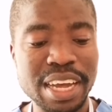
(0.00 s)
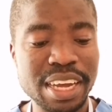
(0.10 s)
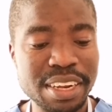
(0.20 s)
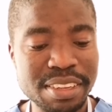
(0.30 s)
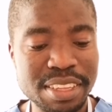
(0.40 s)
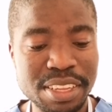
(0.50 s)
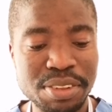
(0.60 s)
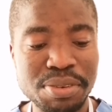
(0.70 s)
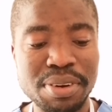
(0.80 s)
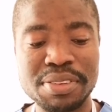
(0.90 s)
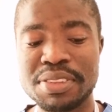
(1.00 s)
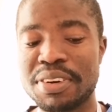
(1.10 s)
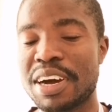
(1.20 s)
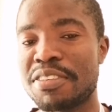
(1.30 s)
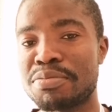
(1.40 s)
I can see you
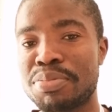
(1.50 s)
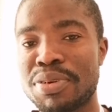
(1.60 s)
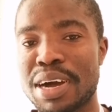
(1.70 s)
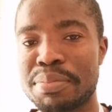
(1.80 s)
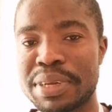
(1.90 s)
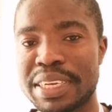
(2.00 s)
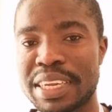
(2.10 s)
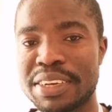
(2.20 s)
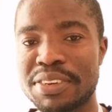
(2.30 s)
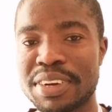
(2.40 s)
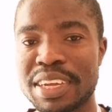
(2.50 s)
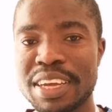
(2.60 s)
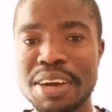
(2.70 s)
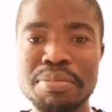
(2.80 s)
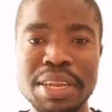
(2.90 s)
also have poor appetite,
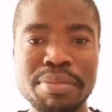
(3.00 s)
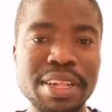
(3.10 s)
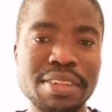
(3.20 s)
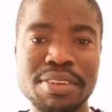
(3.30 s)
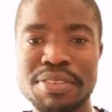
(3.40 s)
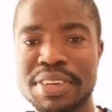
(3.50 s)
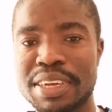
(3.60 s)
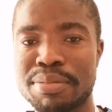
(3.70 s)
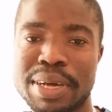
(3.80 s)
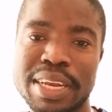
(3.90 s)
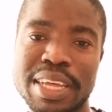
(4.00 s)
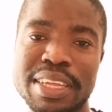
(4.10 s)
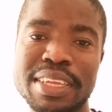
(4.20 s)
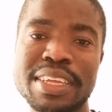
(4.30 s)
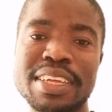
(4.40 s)
okay? How many meals do you take per day?